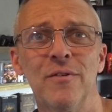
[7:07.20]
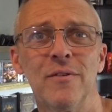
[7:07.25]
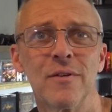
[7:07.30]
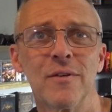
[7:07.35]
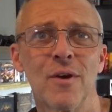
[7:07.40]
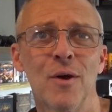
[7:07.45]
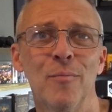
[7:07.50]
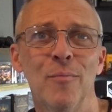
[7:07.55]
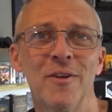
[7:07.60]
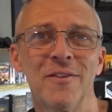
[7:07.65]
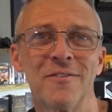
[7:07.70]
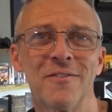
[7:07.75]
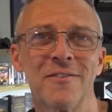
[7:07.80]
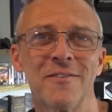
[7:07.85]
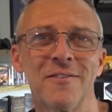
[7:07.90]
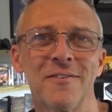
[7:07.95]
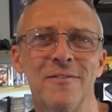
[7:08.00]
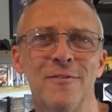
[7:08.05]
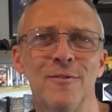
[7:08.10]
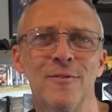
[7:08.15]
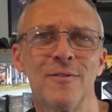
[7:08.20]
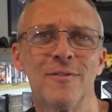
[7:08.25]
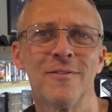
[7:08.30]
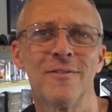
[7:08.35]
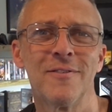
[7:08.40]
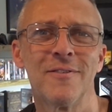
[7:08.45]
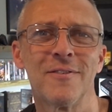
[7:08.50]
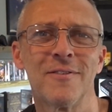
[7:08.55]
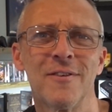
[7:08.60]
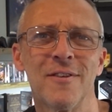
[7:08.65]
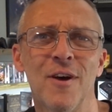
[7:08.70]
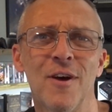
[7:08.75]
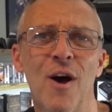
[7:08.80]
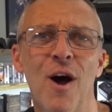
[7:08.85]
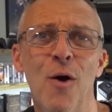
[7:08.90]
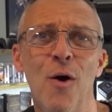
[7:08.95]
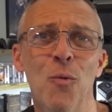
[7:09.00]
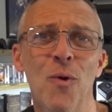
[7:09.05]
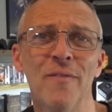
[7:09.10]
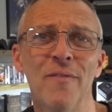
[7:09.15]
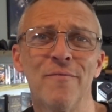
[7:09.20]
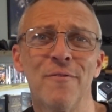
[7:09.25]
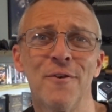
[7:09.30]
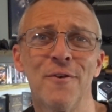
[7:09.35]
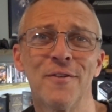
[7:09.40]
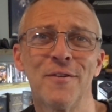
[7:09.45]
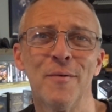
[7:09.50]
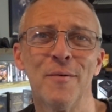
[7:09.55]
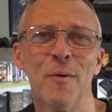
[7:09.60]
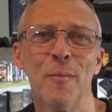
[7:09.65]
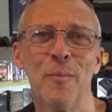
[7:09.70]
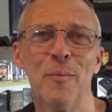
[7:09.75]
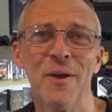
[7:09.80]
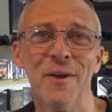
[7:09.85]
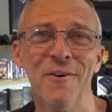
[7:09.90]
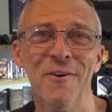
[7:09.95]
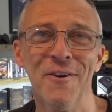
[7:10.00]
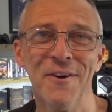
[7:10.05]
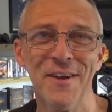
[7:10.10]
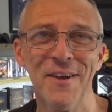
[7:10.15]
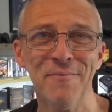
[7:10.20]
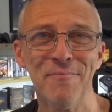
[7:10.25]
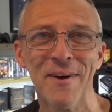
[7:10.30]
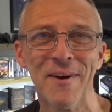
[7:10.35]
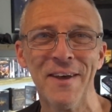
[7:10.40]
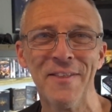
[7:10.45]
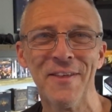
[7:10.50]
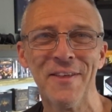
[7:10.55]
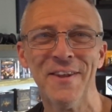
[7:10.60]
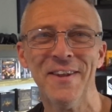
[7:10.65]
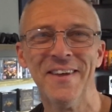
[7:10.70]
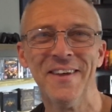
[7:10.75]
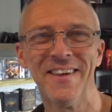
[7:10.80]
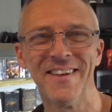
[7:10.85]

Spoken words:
in the comments said, I'll wait for it to appear on eBay then.